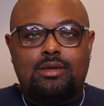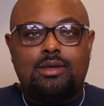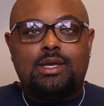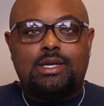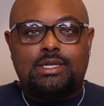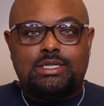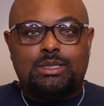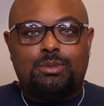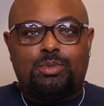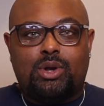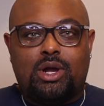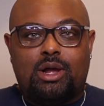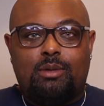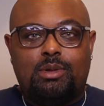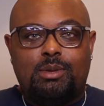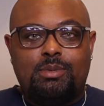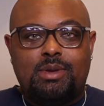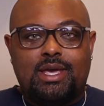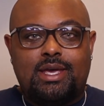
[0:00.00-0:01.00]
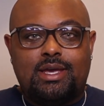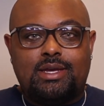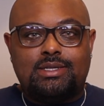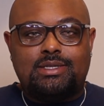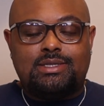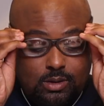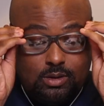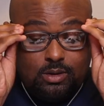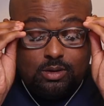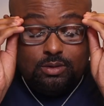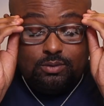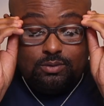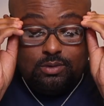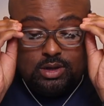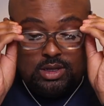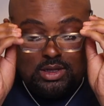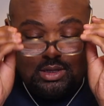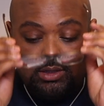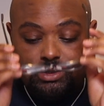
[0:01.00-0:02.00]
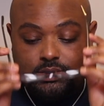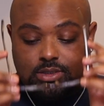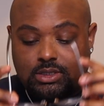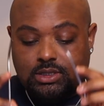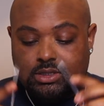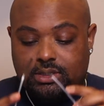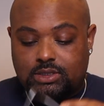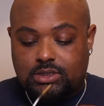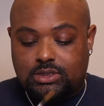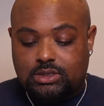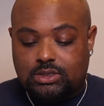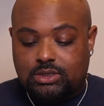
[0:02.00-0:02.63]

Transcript: it's a problem, guys. All right, let's get this